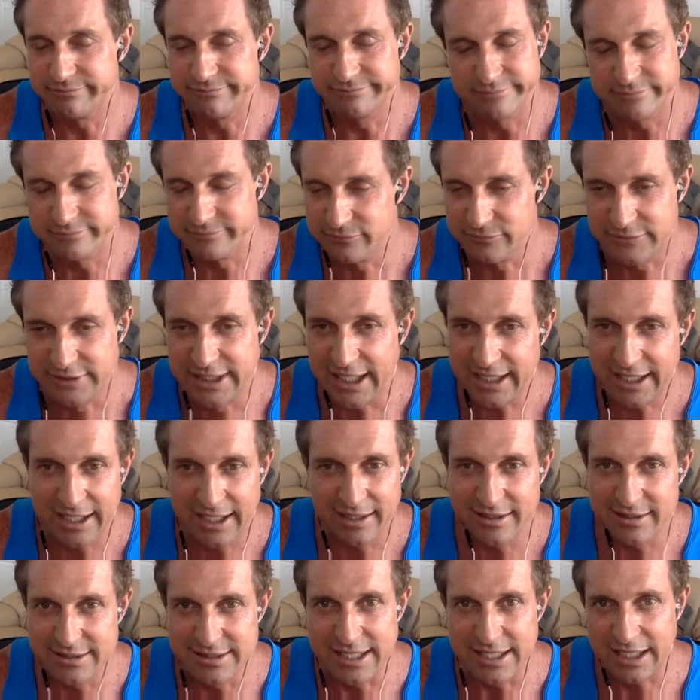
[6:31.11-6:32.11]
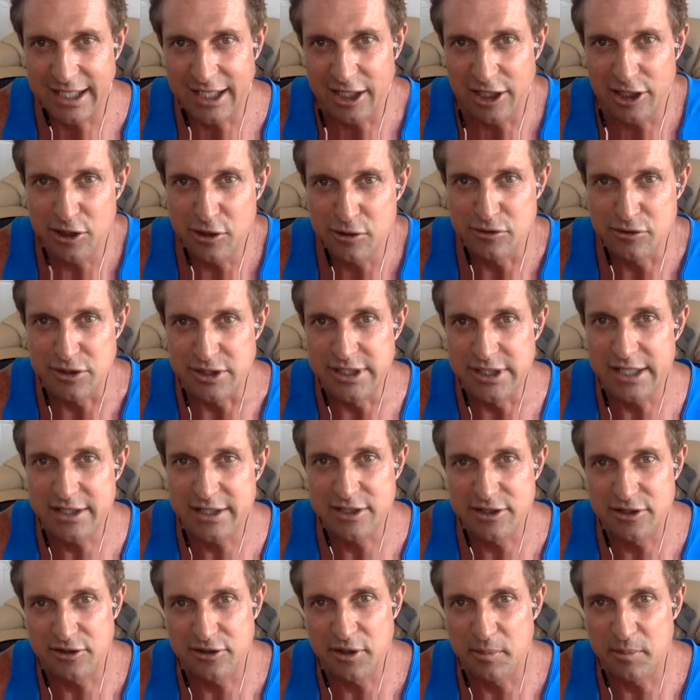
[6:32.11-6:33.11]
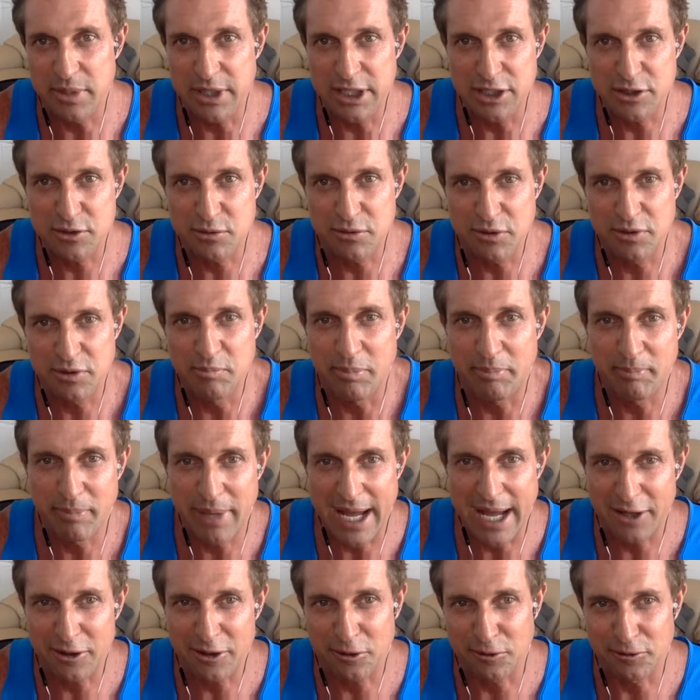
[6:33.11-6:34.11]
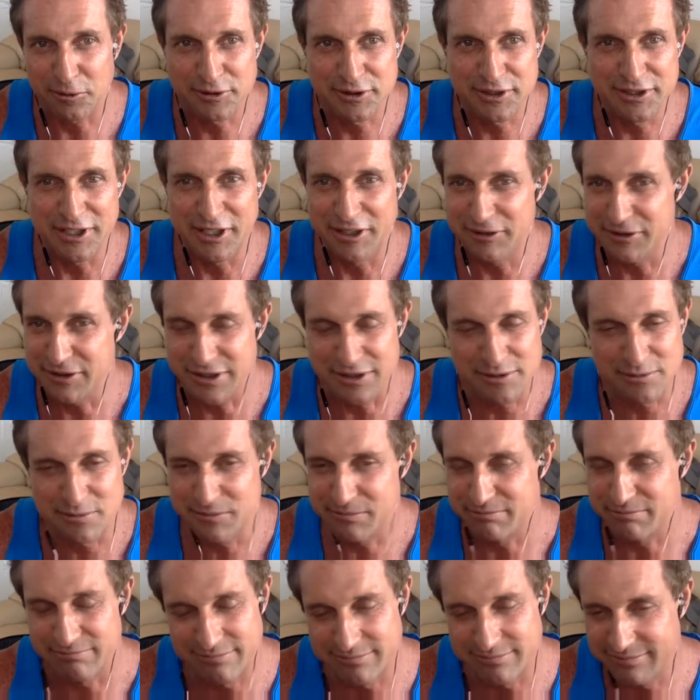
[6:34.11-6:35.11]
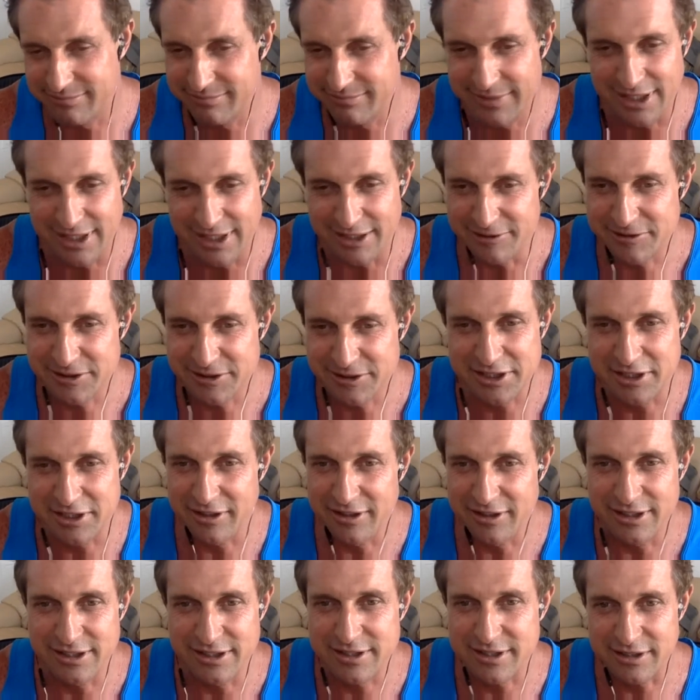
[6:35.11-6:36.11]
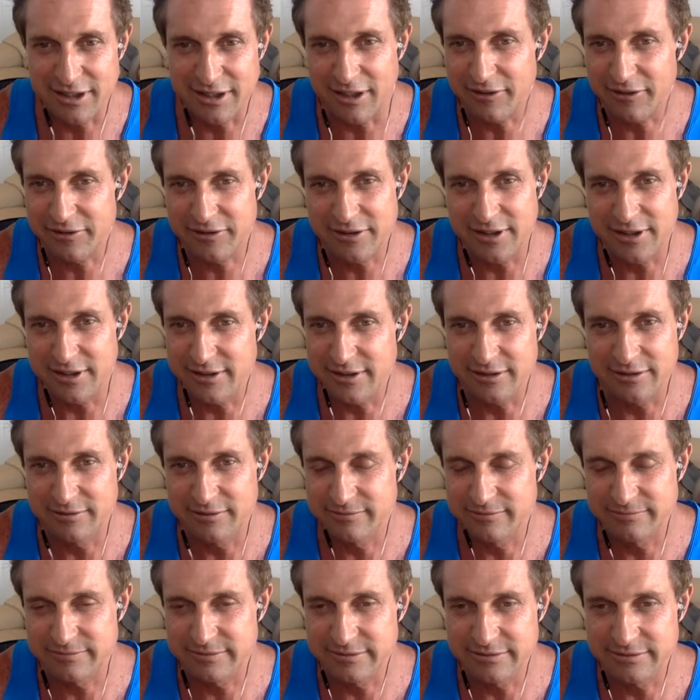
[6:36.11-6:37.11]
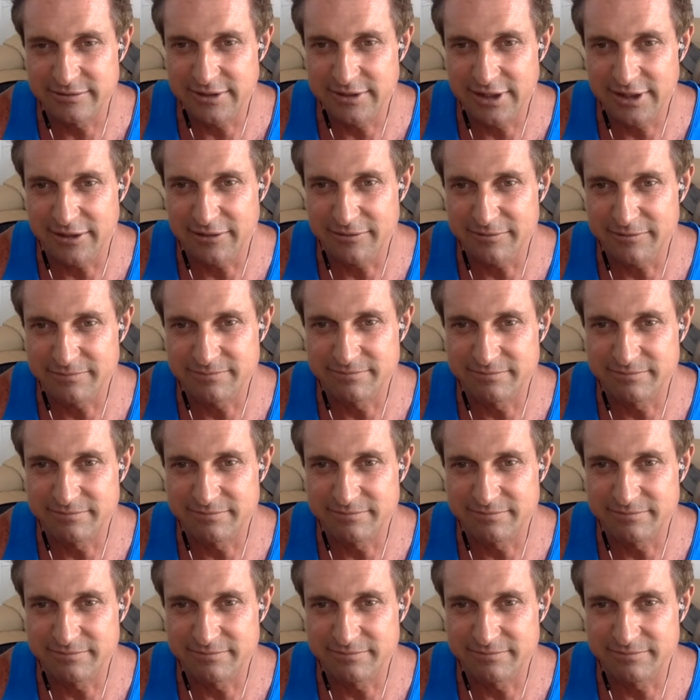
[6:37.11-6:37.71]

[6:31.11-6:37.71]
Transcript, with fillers: dig, digging huge ditches on the beach with paddles, you know, just you know, silly stuff to mm. you know,